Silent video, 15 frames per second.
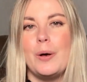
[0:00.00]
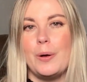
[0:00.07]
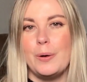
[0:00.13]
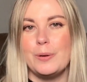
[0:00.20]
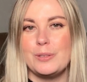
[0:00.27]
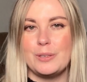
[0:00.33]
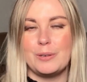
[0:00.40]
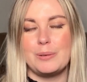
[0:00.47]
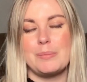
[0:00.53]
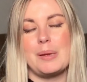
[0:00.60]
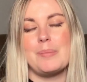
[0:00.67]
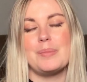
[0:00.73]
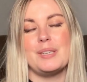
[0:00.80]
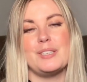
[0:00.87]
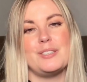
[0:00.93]
also
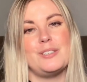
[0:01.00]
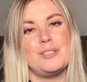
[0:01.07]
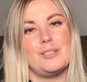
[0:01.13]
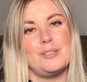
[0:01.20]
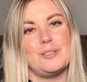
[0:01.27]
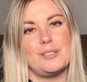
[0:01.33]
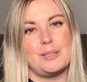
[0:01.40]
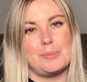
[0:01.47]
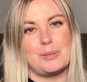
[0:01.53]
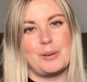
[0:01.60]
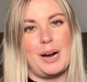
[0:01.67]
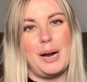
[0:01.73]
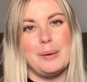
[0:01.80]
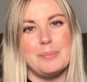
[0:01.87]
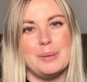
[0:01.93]
remember to
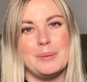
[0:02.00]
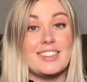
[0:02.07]
subscribe.